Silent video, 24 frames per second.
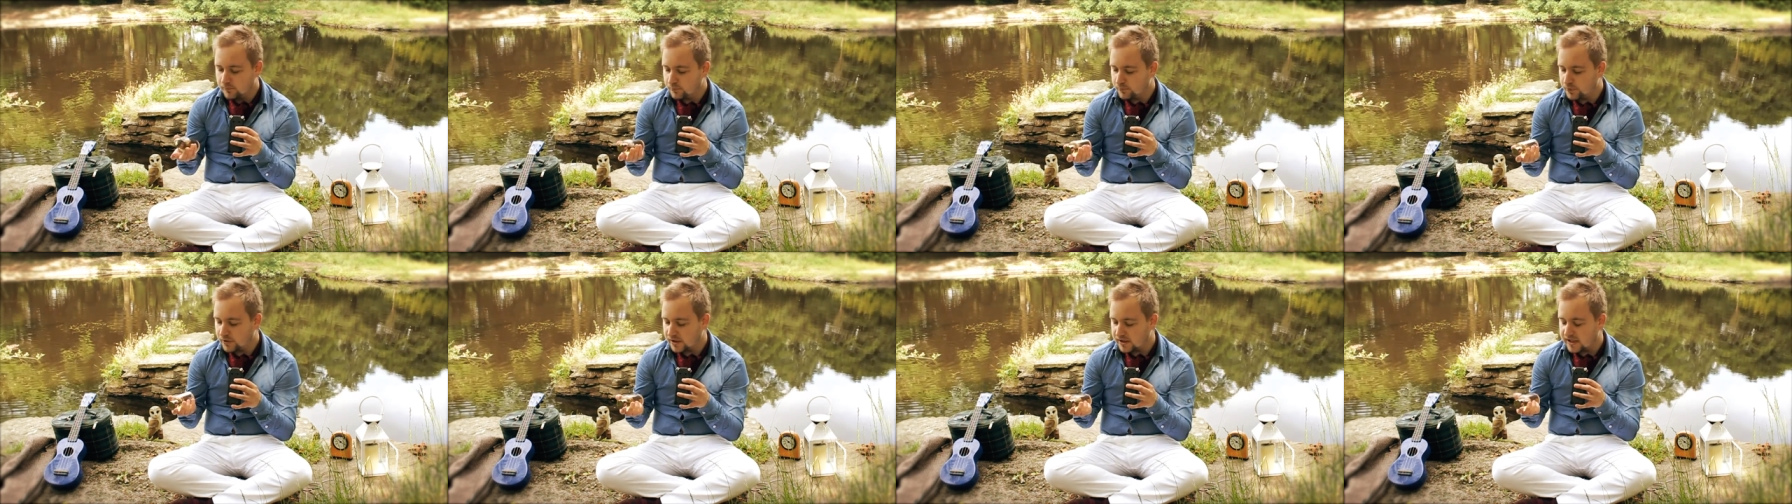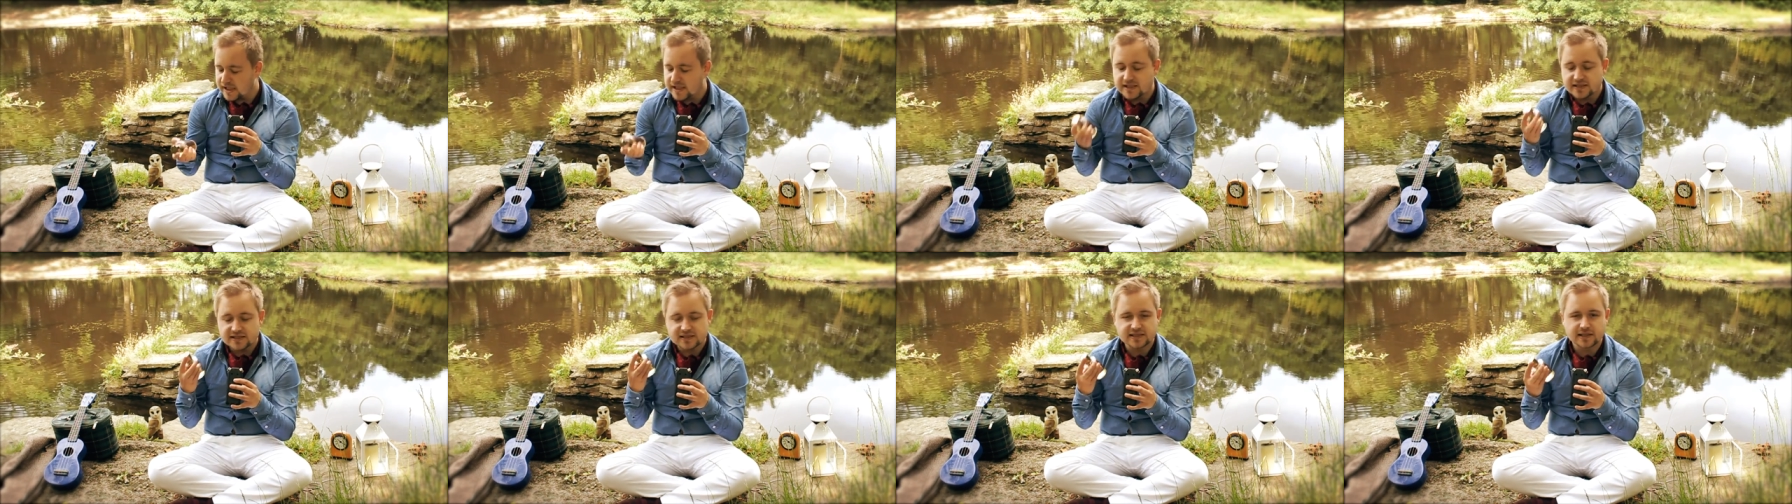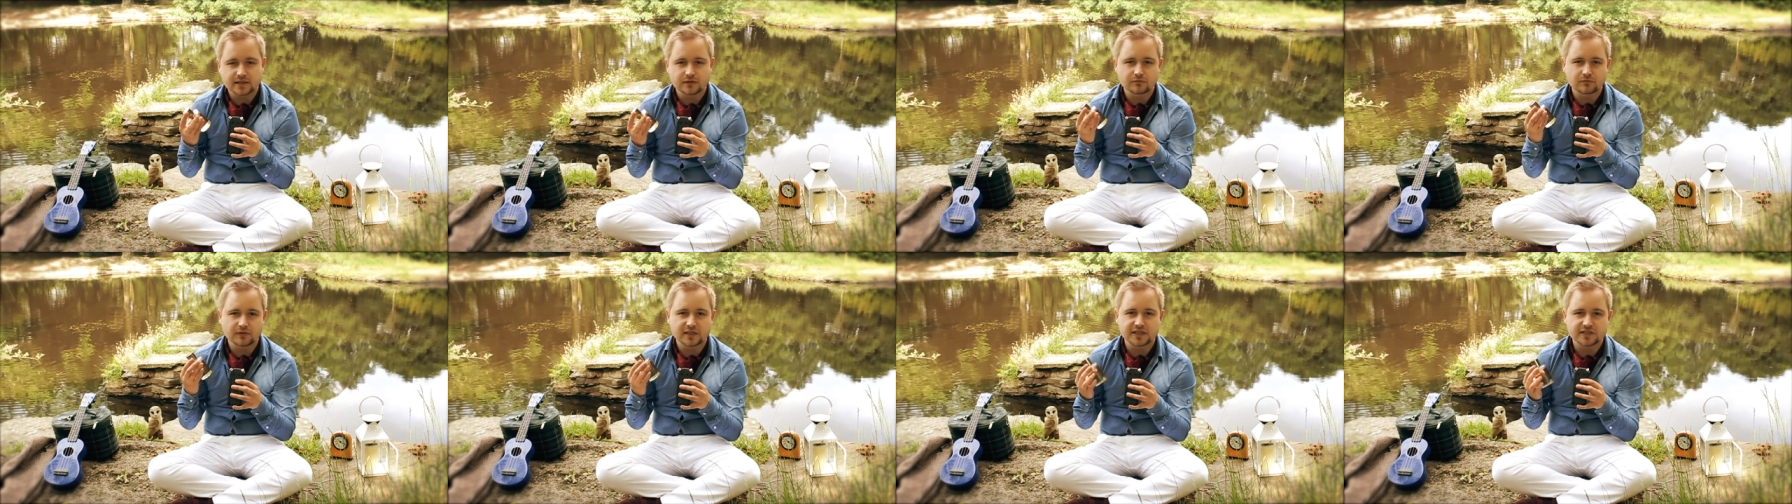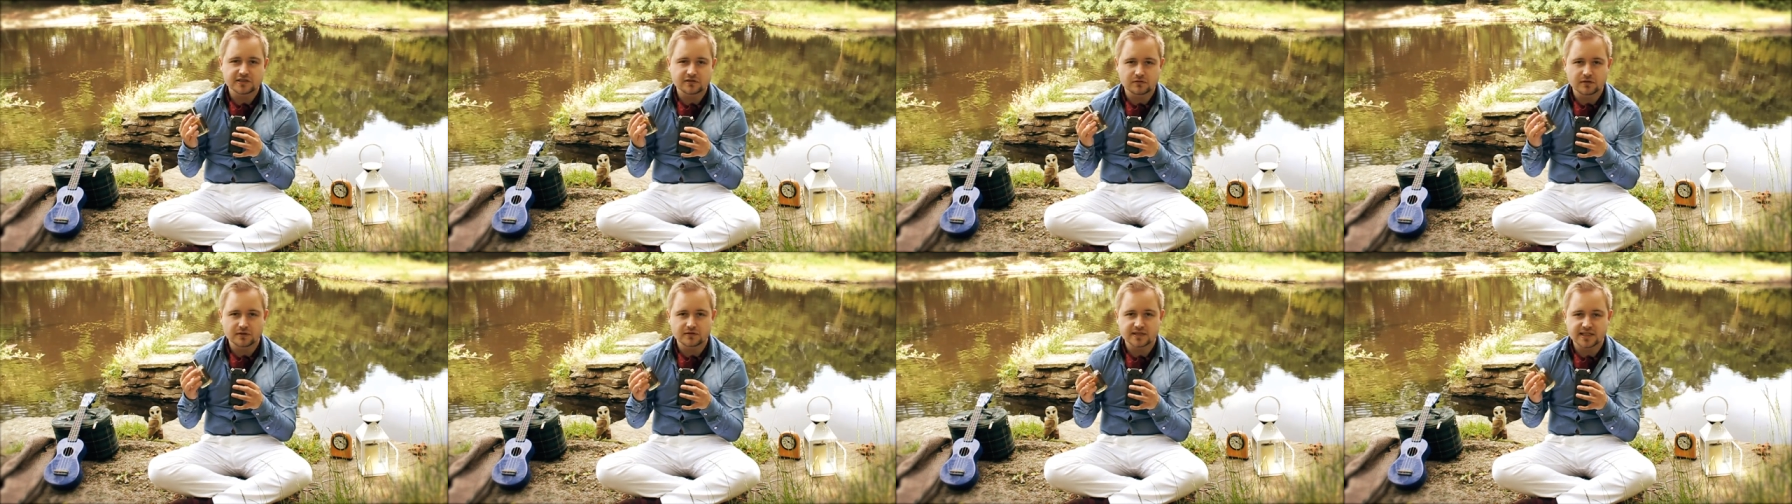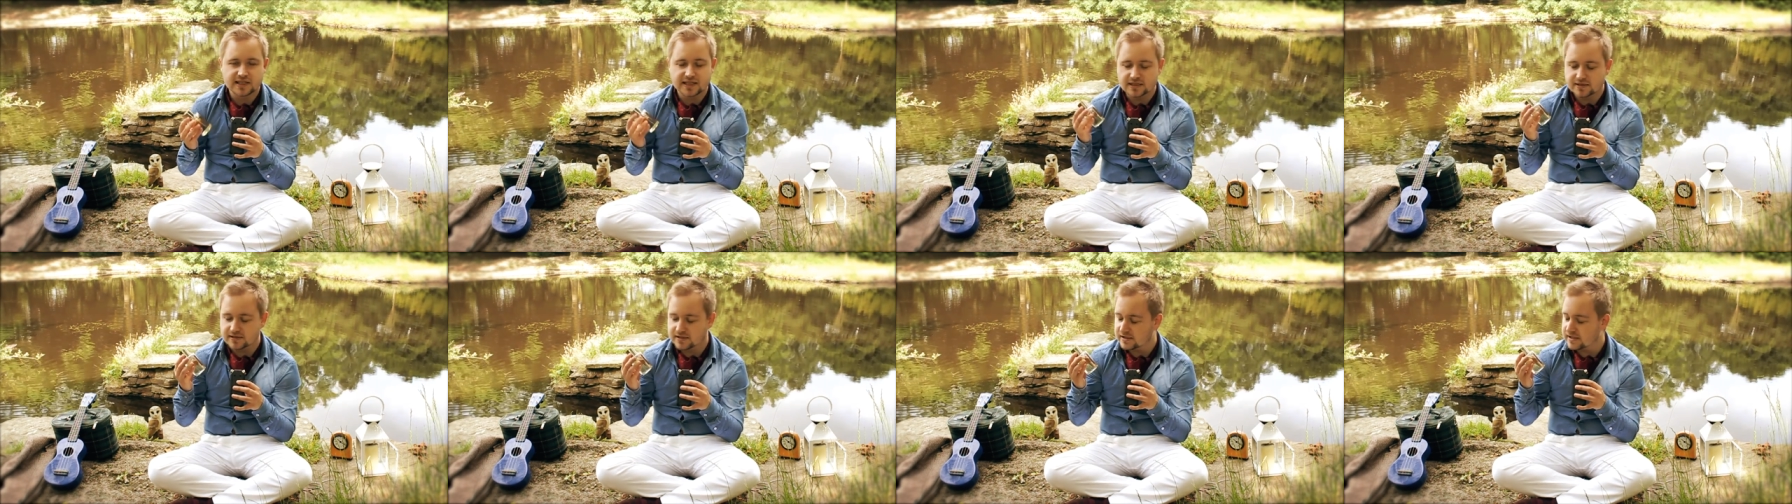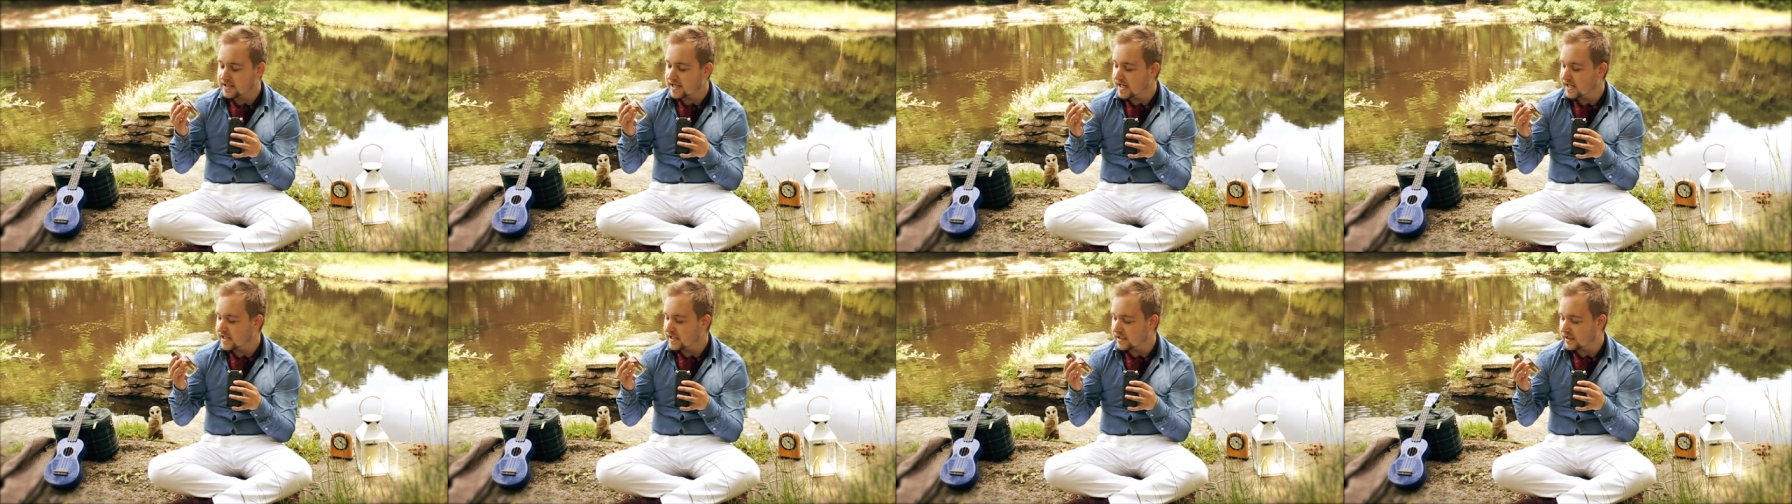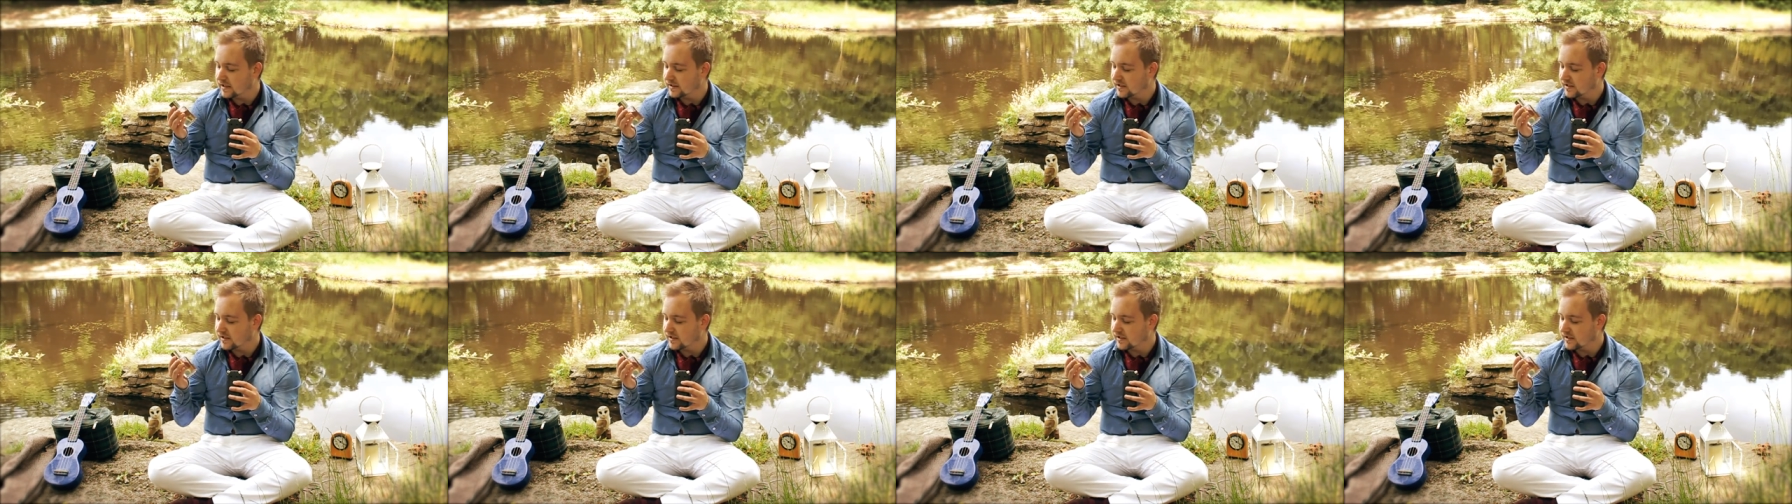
But it still rings true to today,